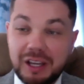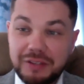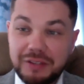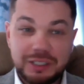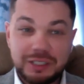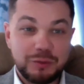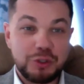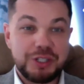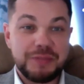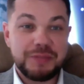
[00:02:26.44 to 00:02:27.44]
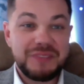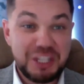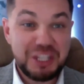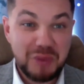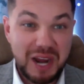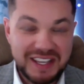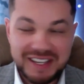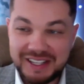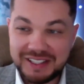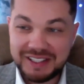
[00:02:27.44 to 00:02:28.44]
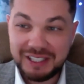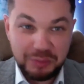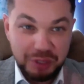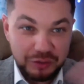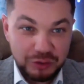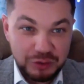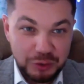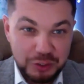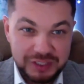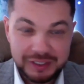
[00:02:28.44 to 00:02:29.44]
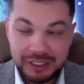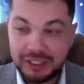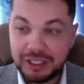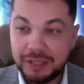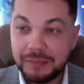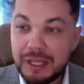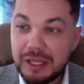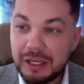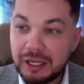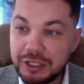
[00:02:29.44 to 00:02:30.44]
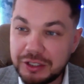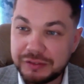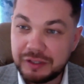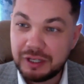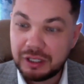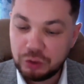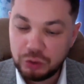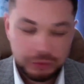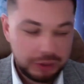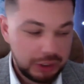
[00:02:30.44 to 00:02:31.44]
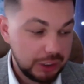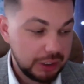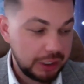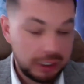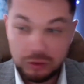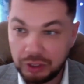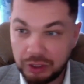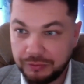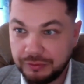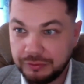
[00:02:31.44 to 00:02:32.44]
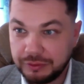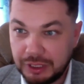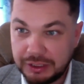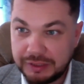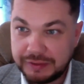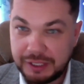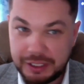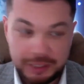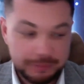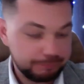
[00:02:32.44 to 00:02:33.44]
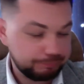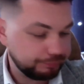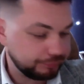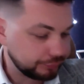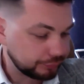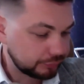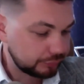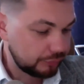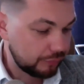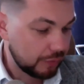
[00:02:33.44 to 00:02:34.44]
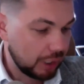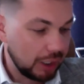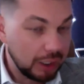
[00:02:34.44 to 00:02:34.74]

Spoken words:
And India is a huge country. It's a whole subcontinent in terms of pure territory, let alone population.